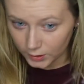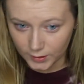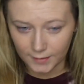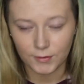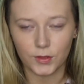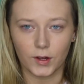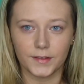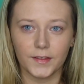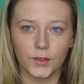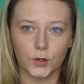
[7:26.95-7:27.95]
you're if you thought
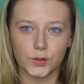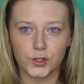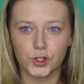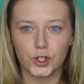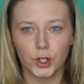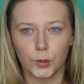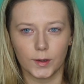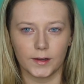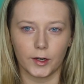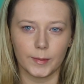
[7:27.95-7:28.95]
that those two were
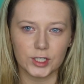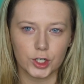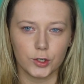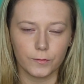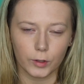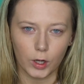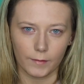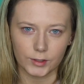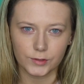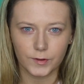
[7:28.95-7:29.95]
a little bit too full
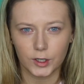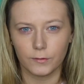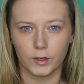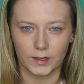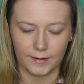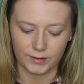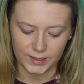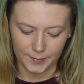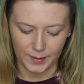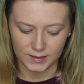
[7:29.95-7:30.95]
coverage for you for an
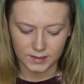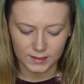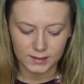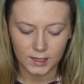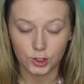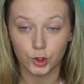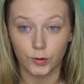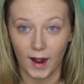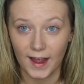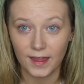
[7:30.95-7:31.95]
everyday basis,
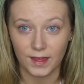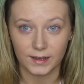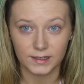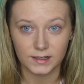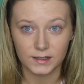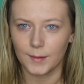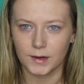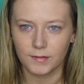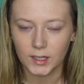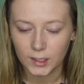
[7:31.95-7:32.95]
try this. I'm
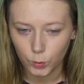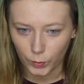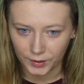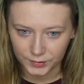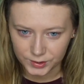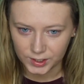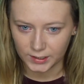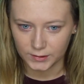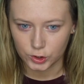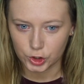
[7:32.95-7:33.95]
definitely going to wear this to
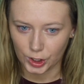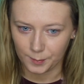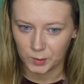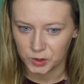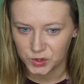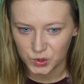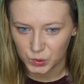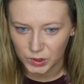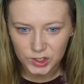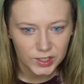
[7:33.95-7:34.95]
like the gym or
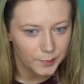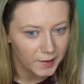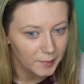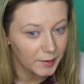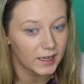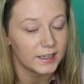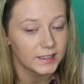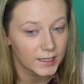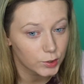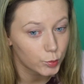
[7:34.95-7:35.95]
school or something
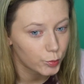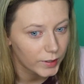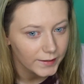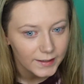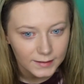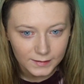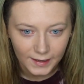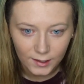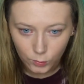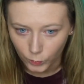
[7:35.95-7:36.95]
because it's really
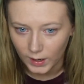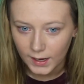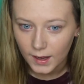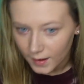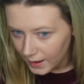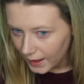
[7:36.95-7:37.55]
lightweight.